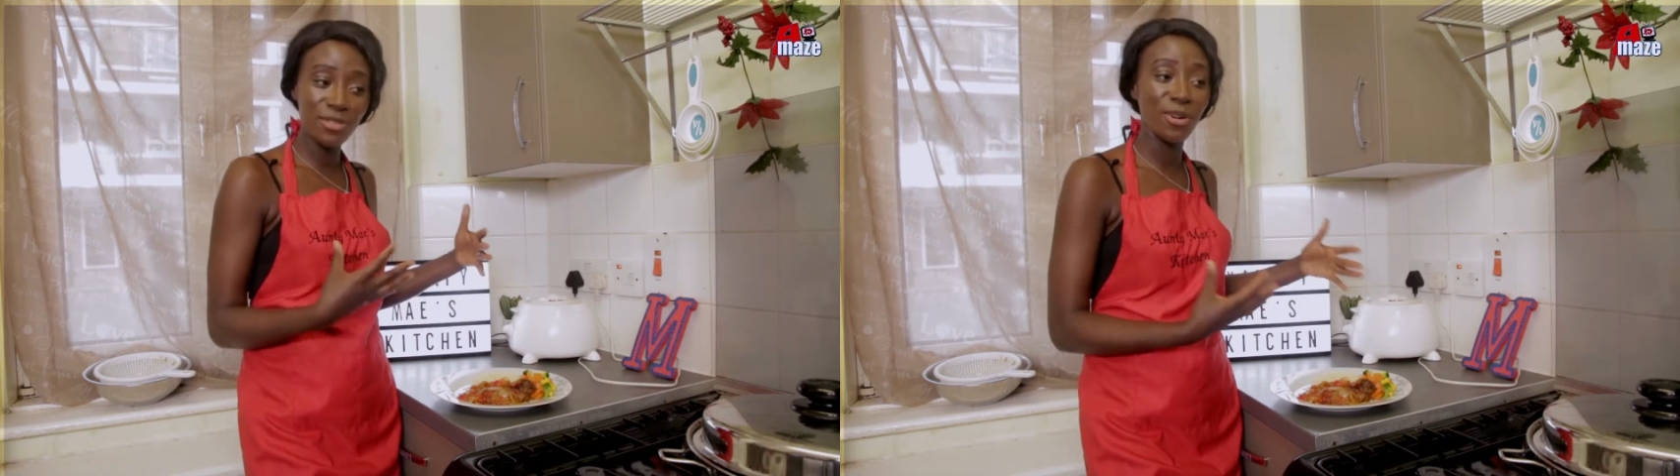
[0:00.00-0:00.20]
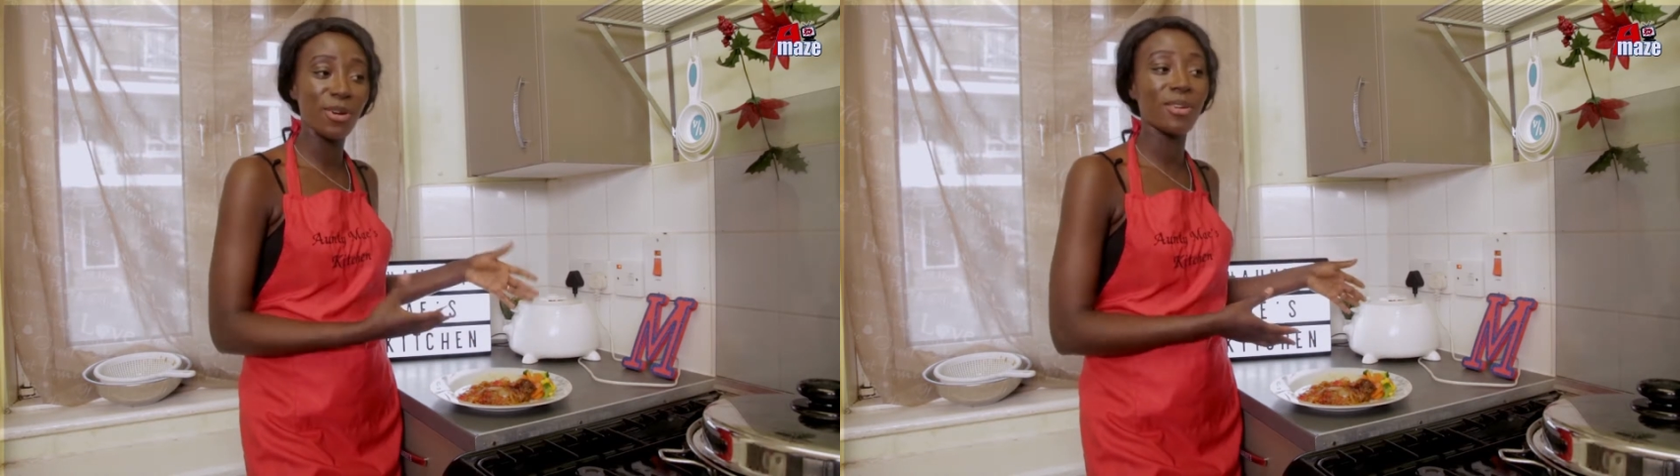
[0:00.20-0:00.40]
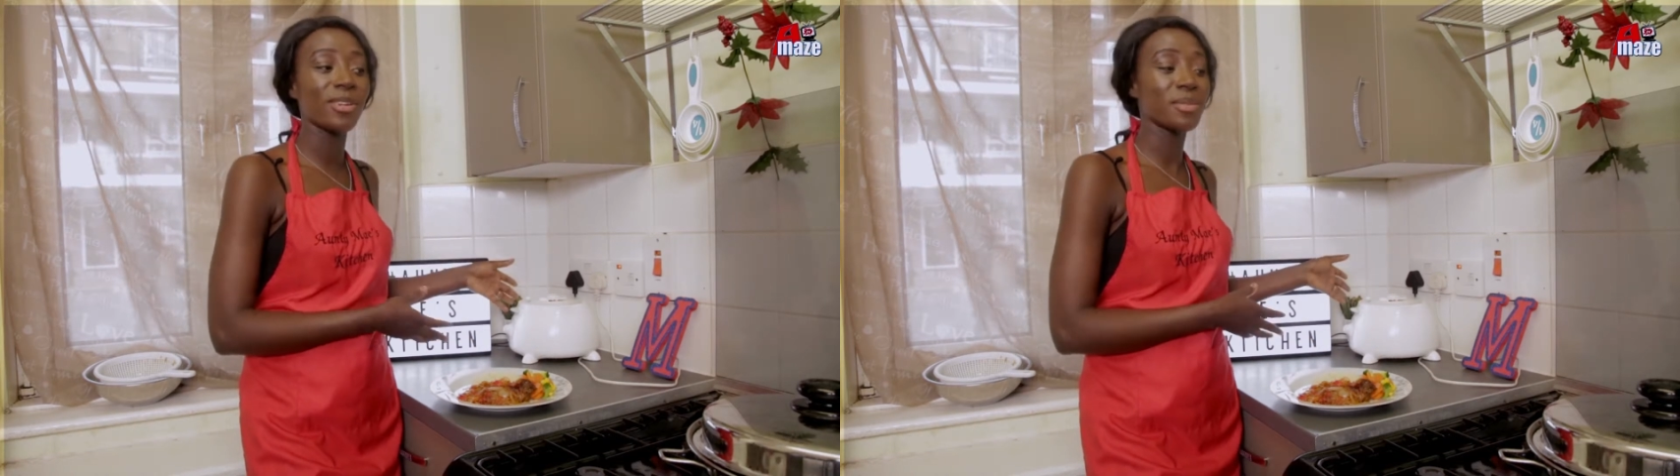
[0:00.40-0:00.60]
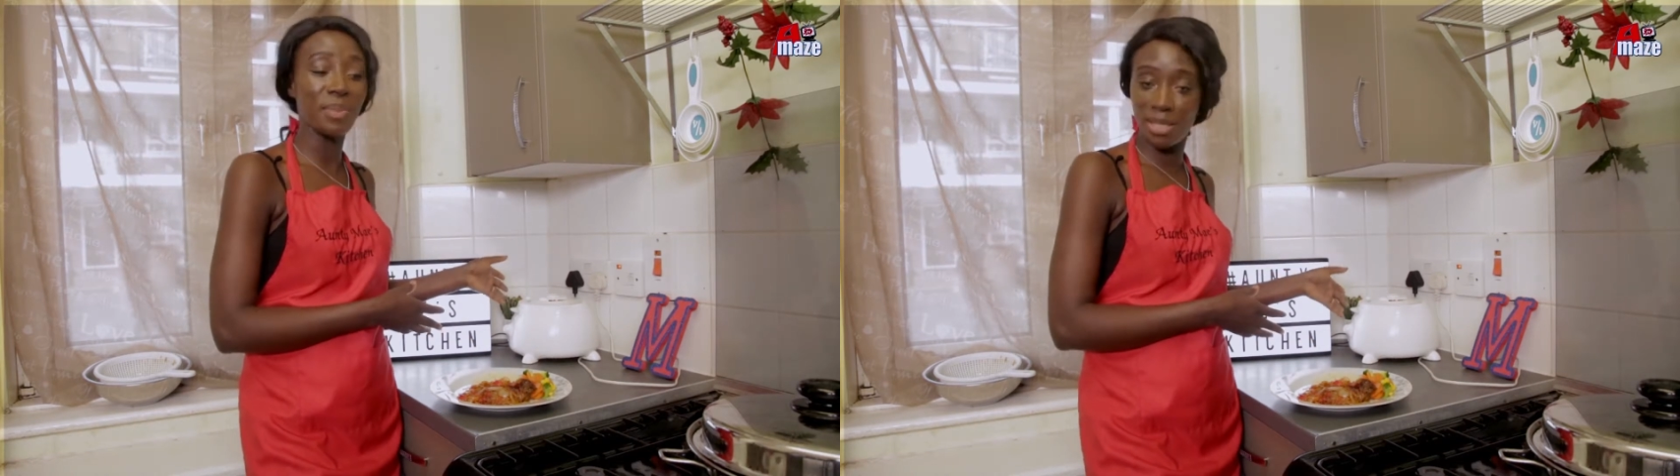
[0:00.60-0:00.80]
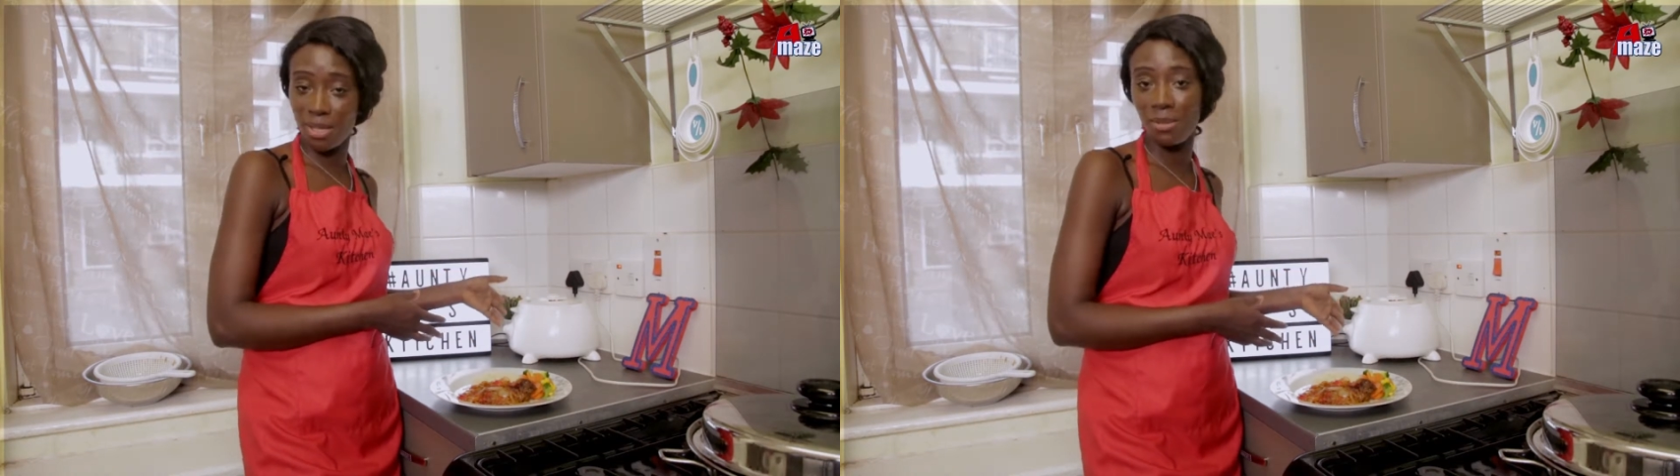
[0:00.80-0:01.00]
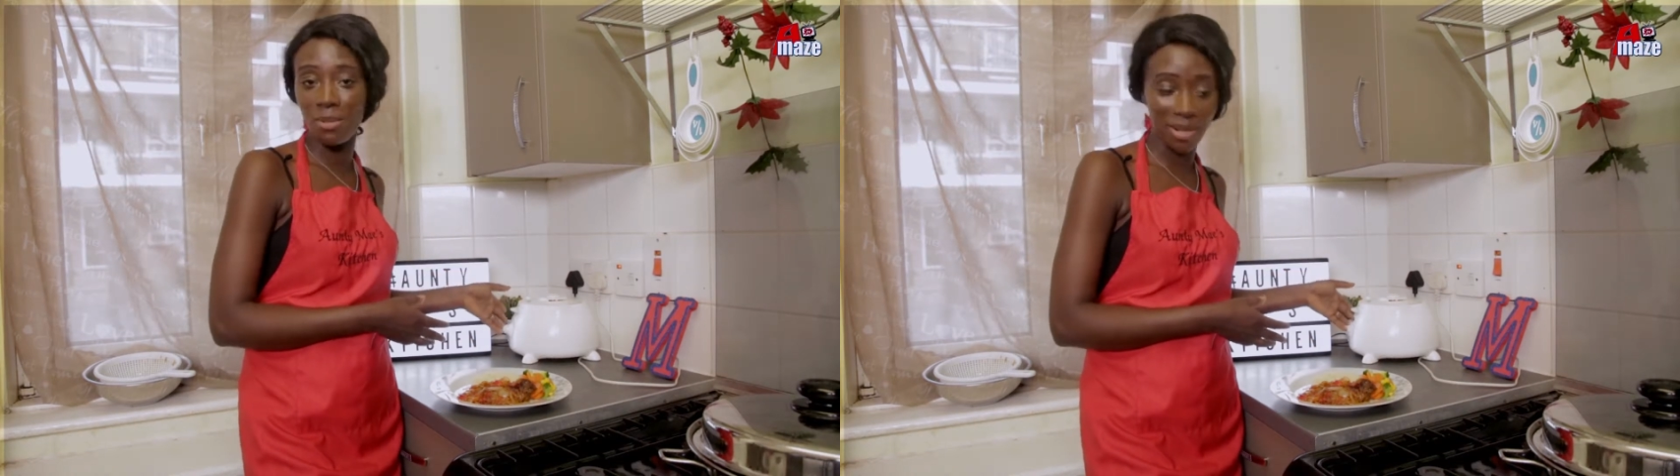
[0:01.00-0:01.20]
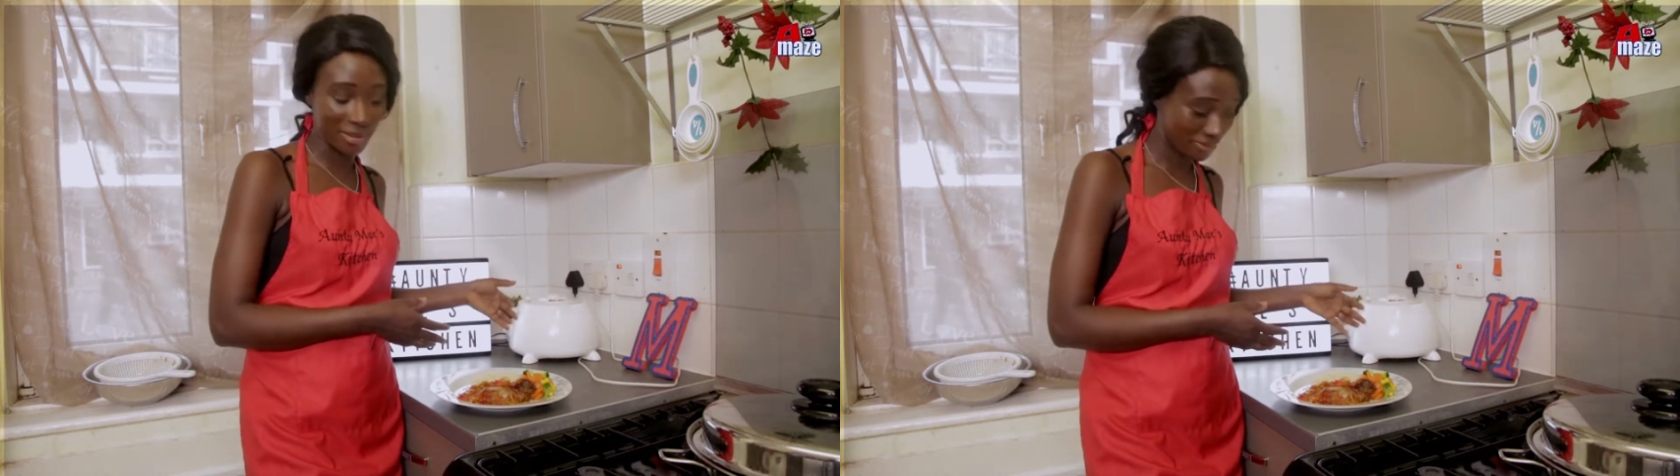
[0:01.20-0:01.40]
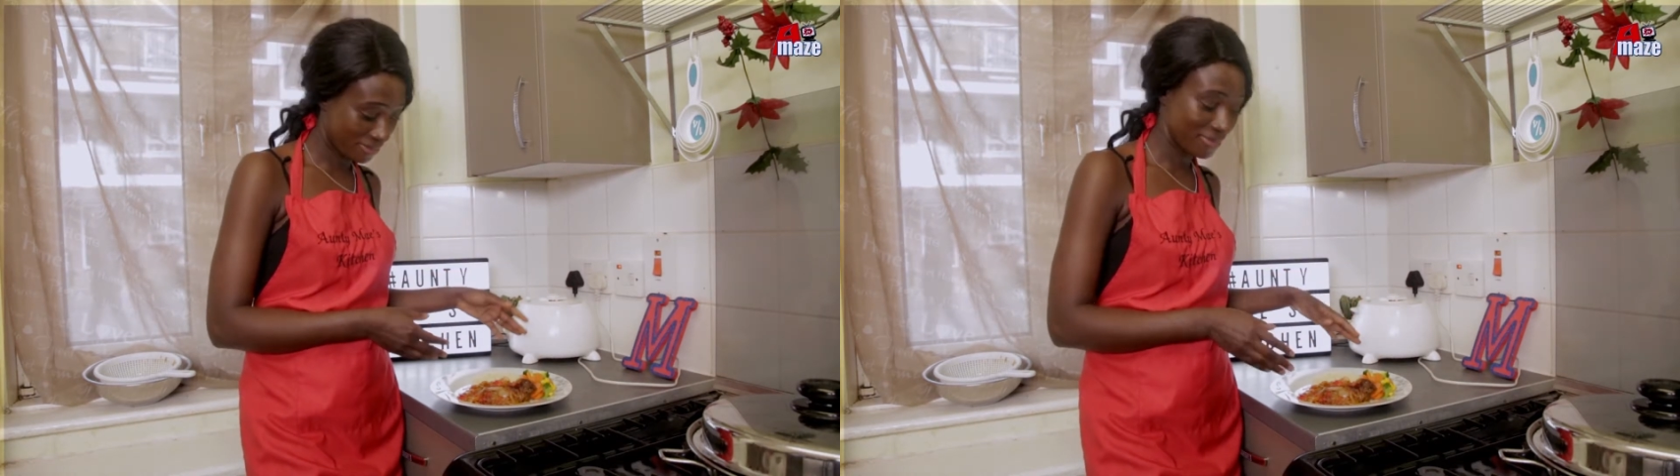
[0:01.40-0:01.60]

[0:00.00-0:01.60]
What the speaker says: your special one,